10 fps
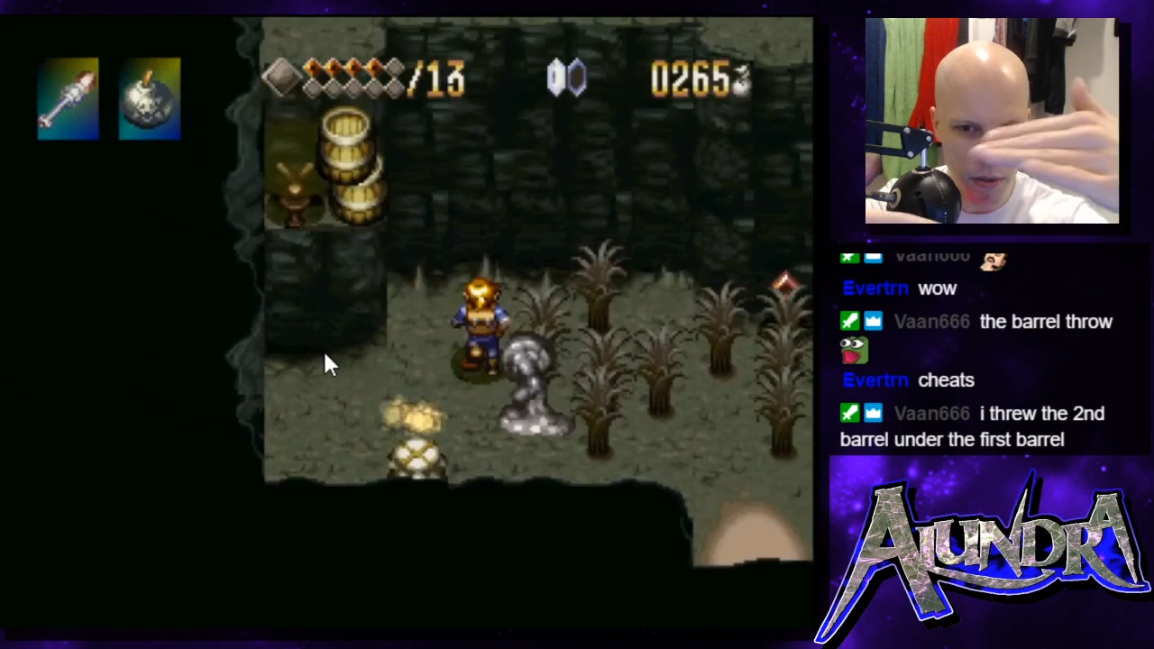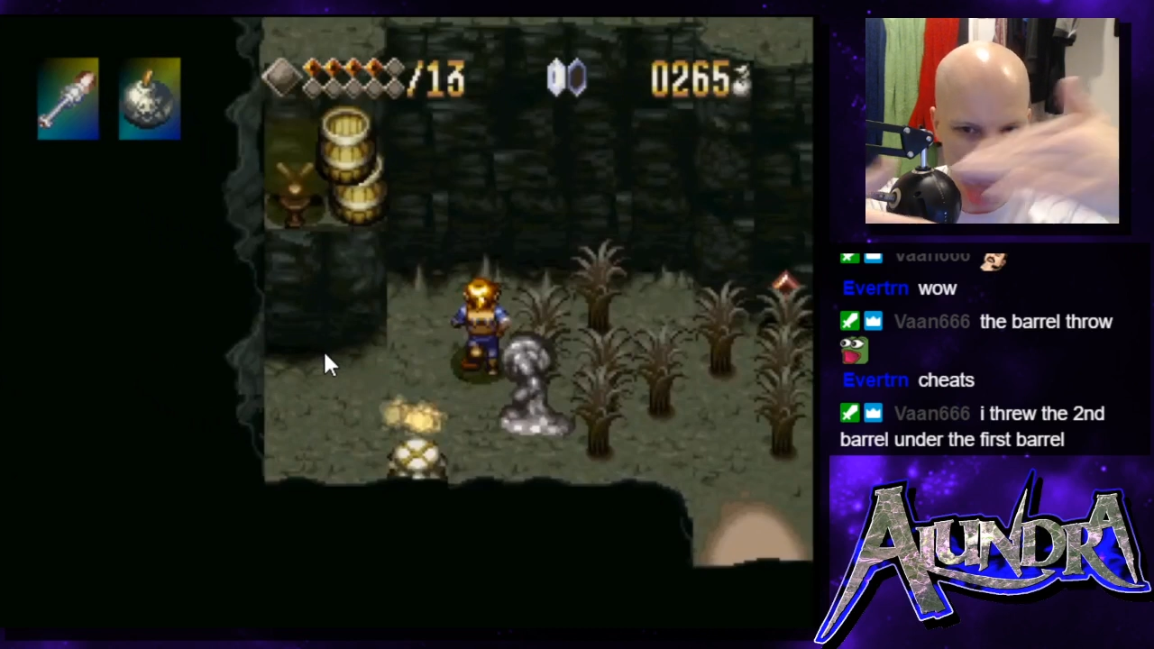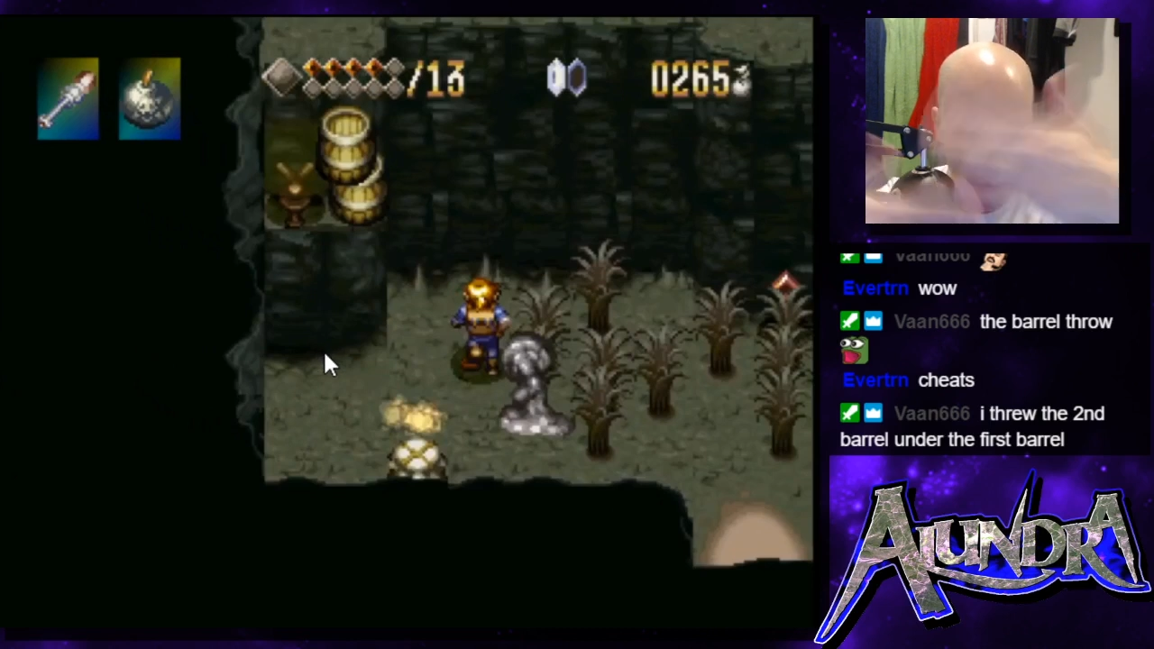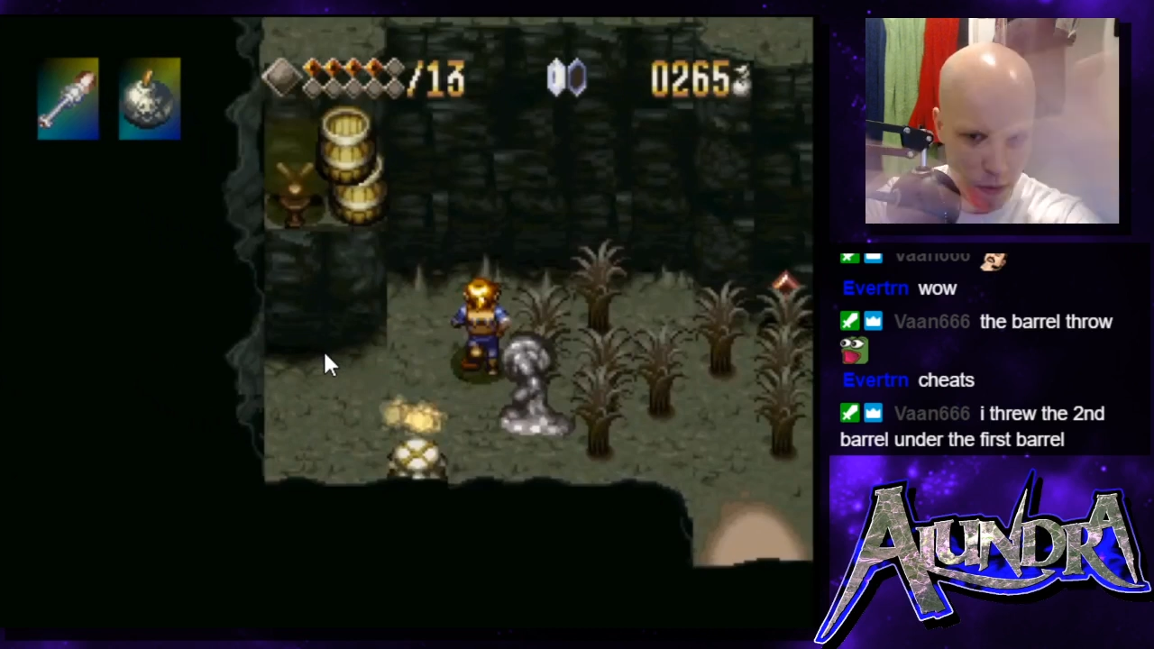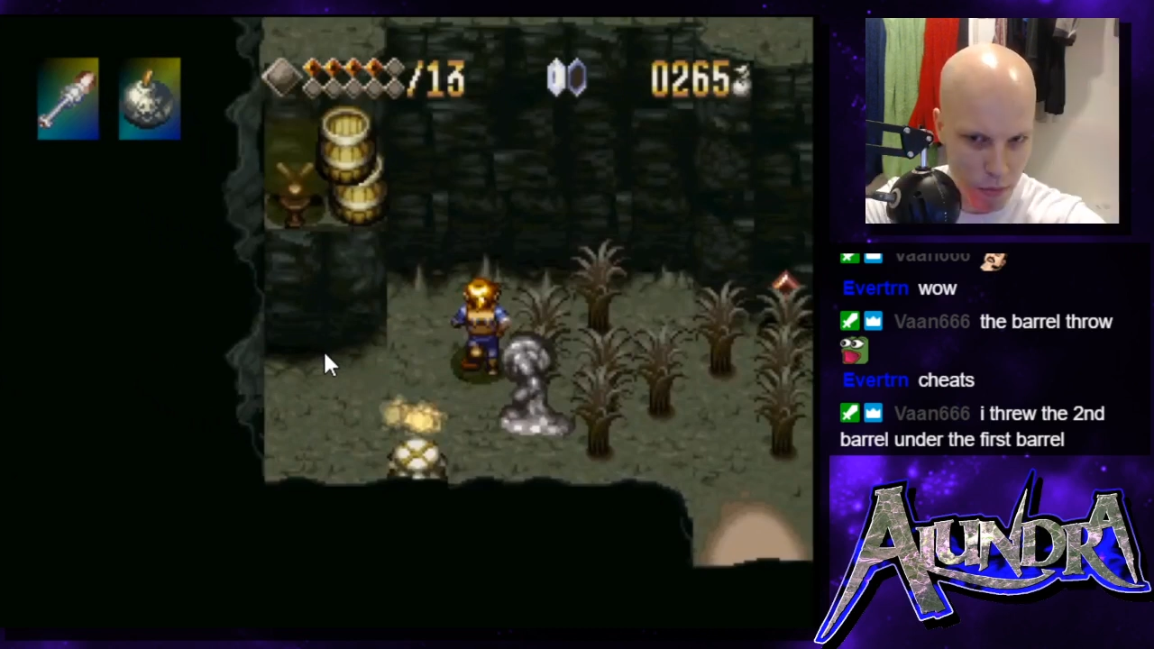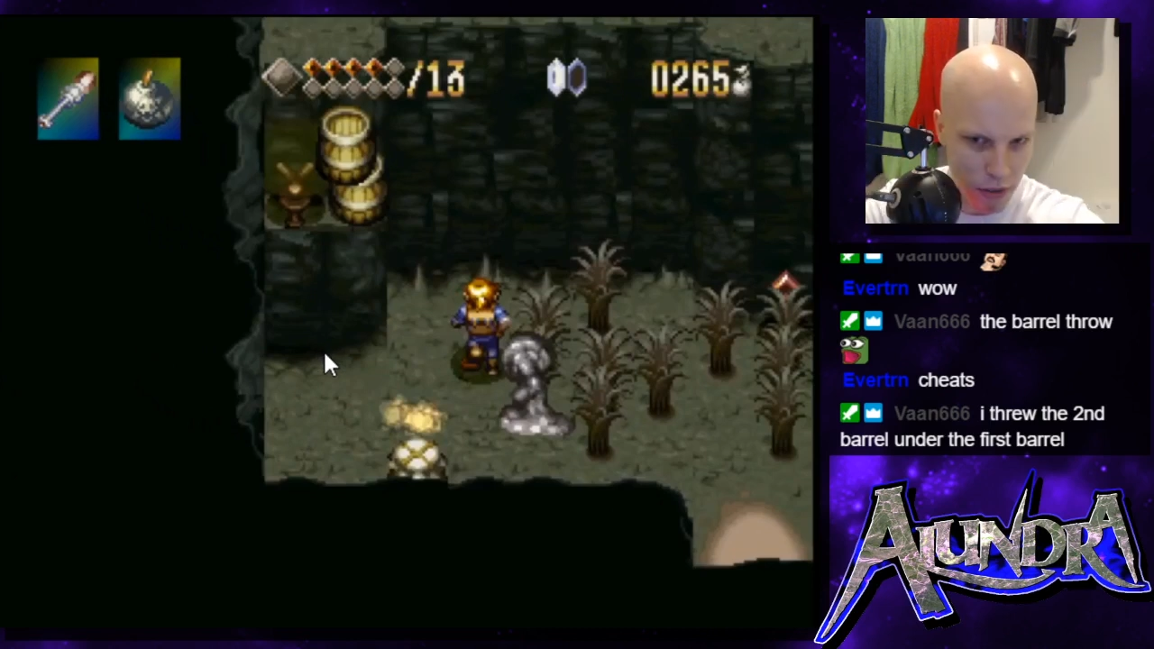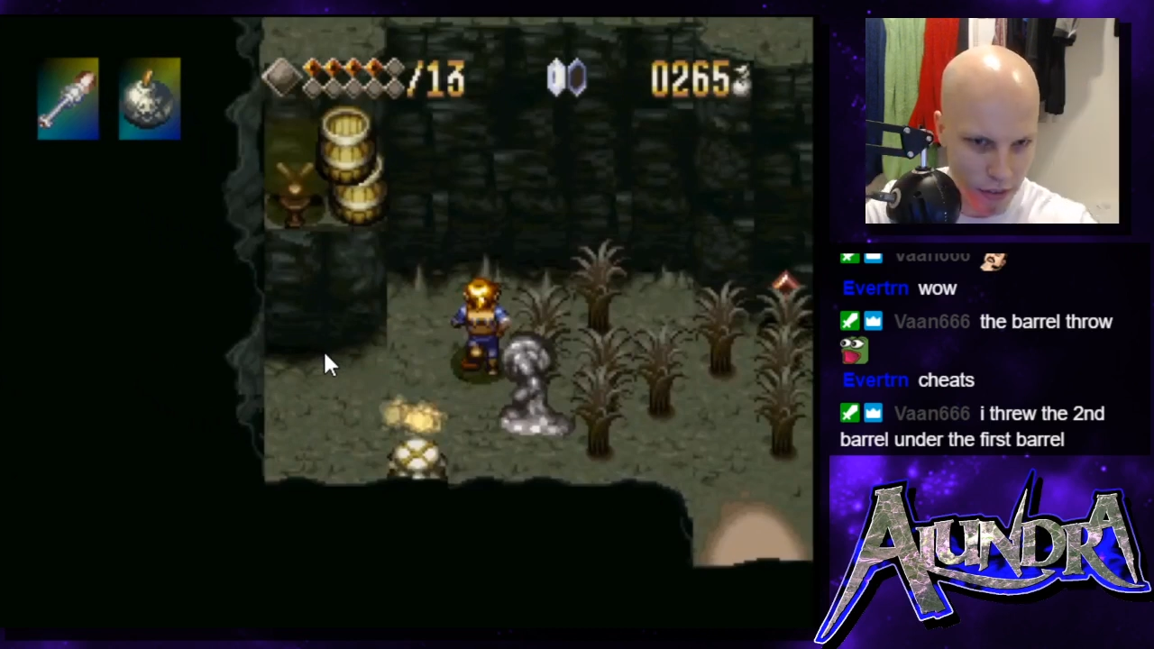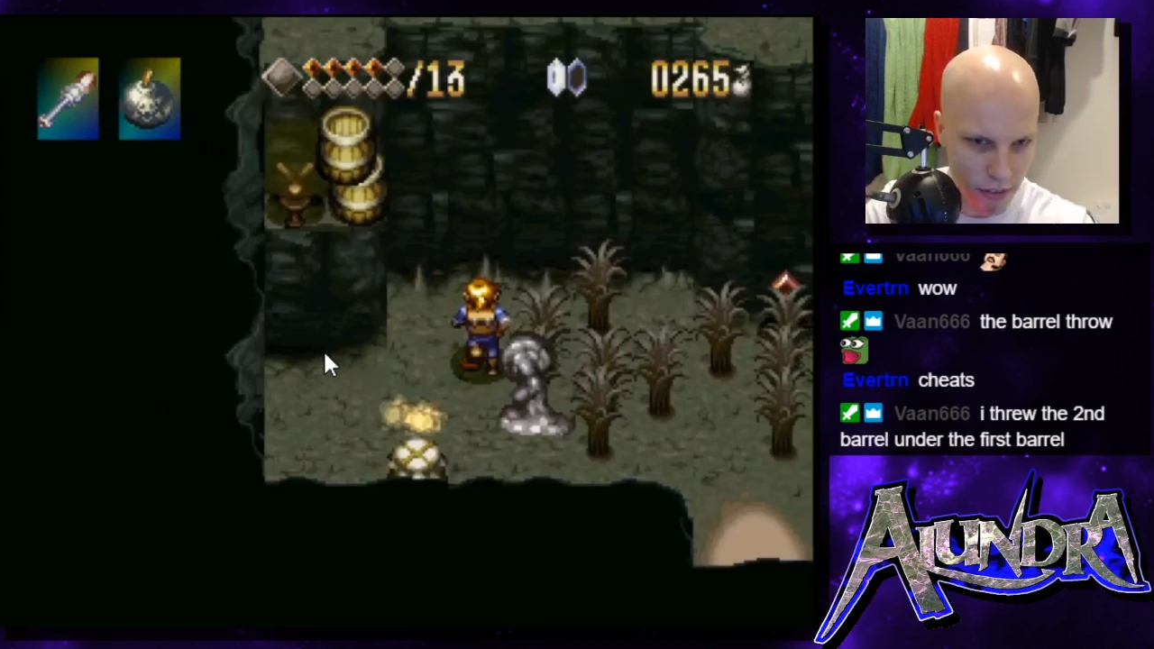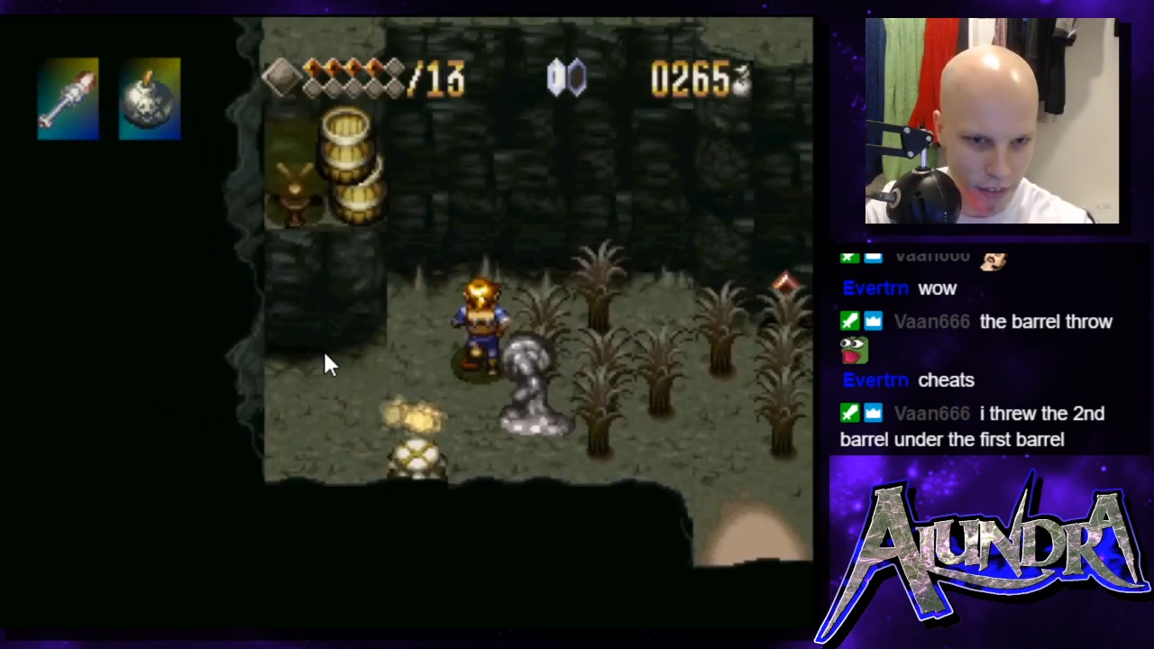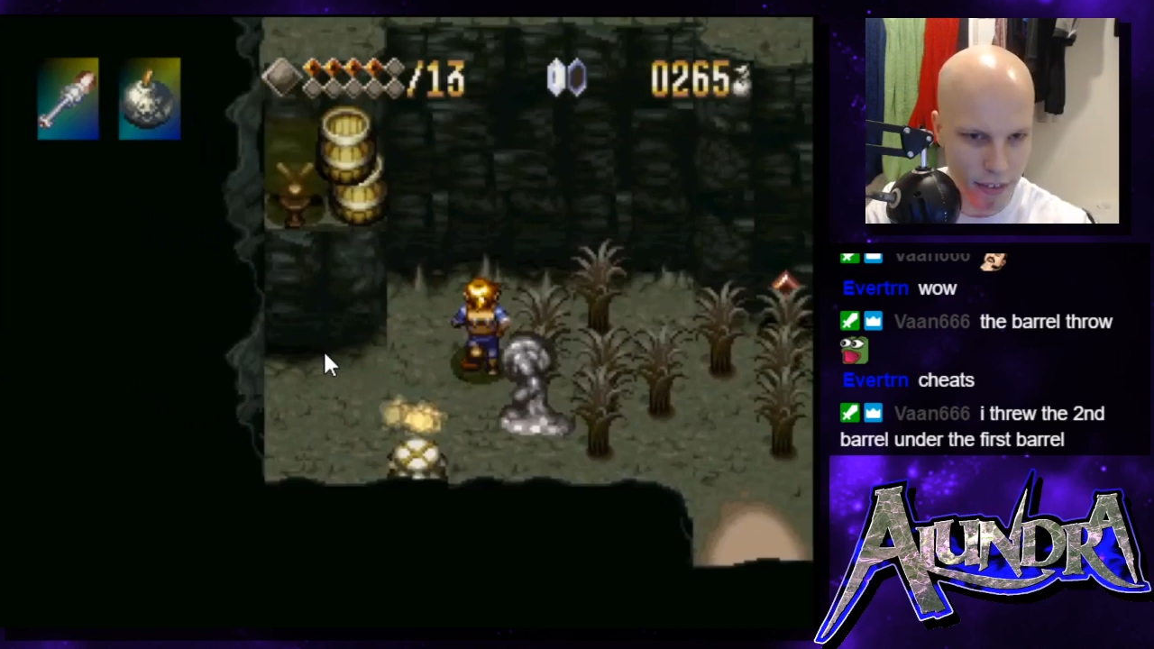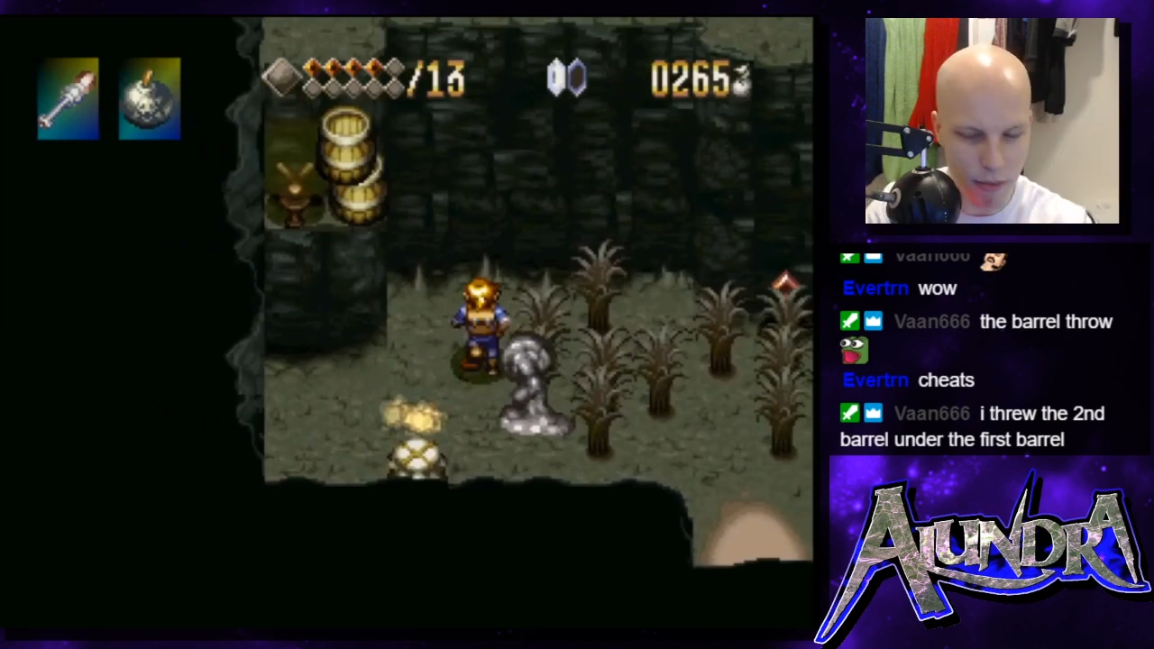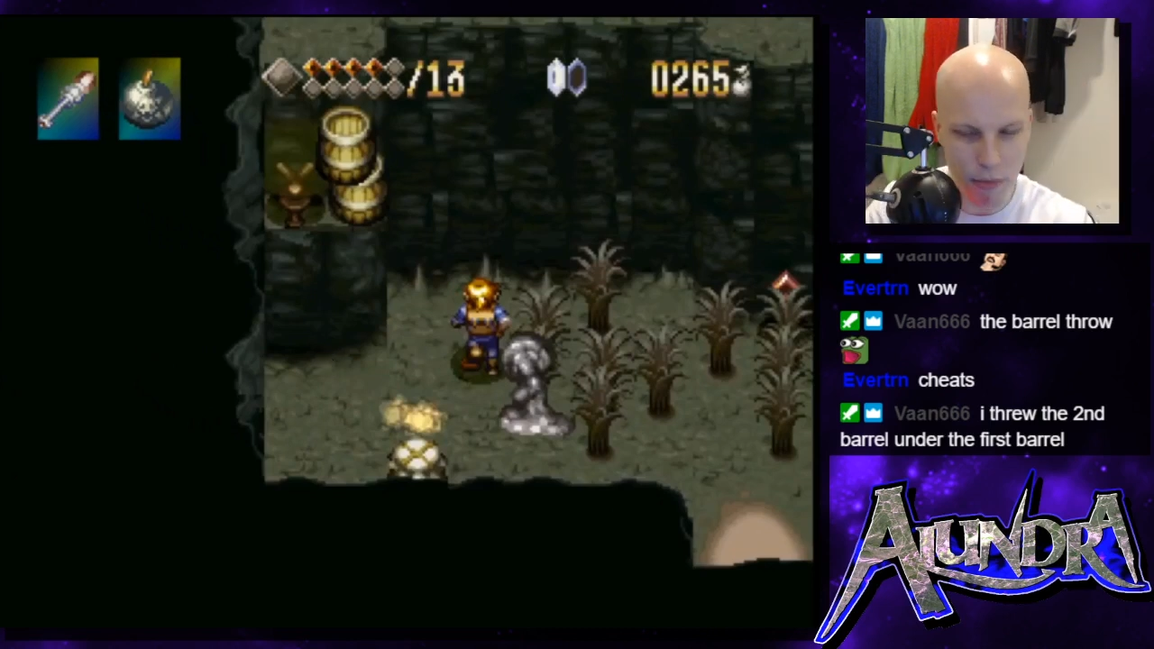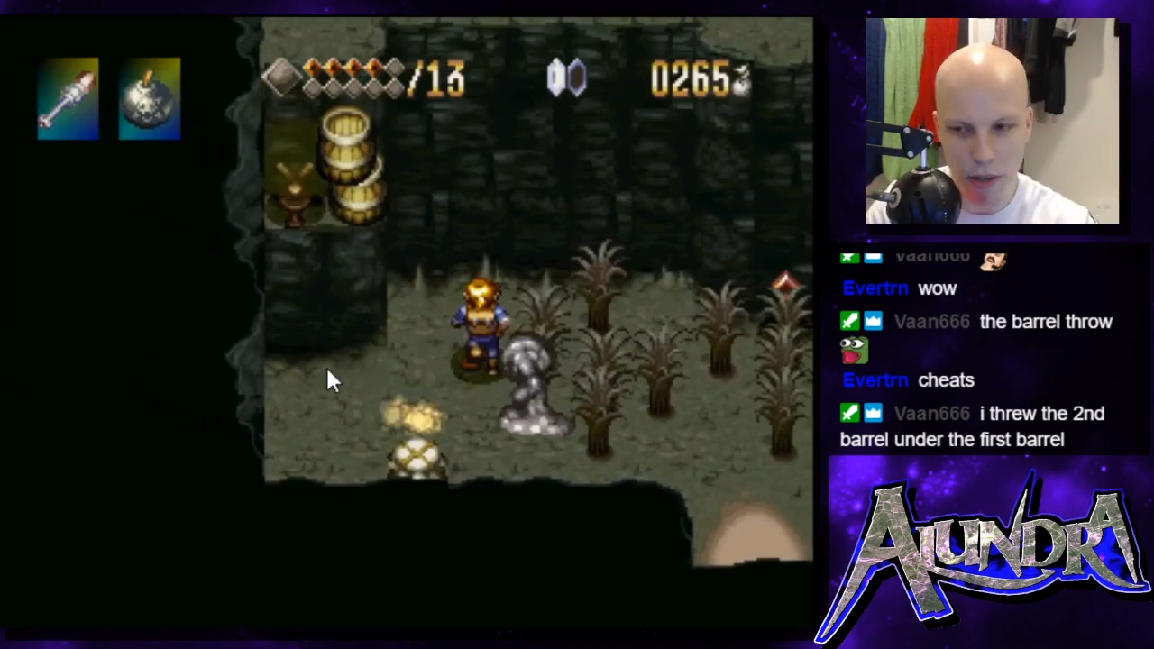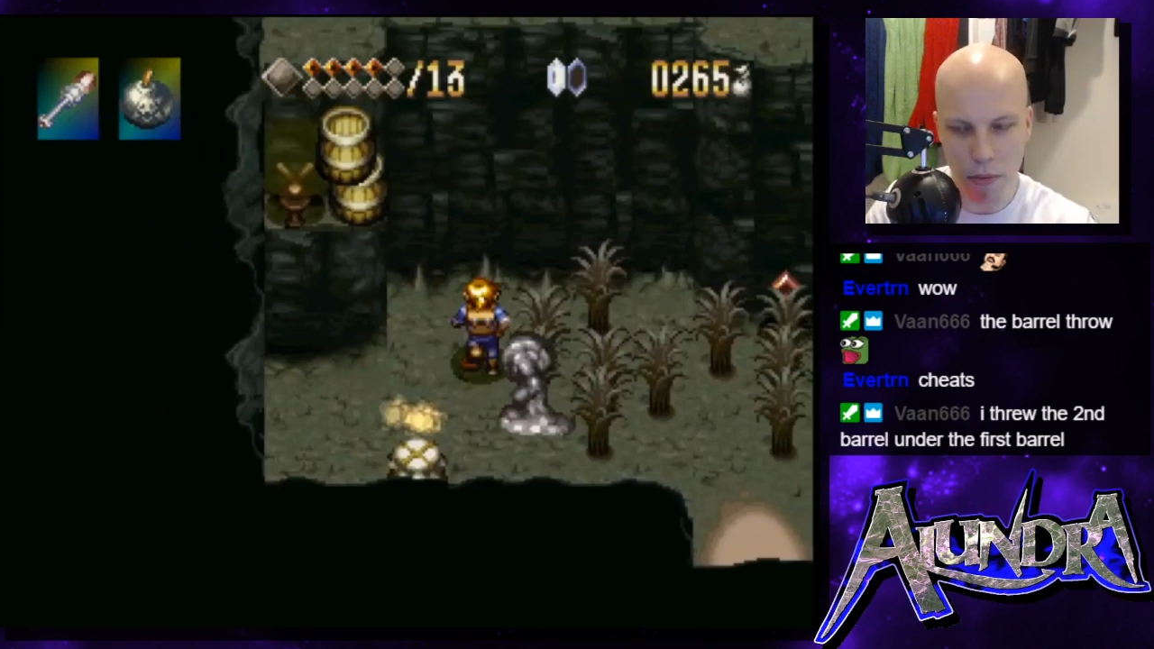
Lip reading: both barrels at the same time.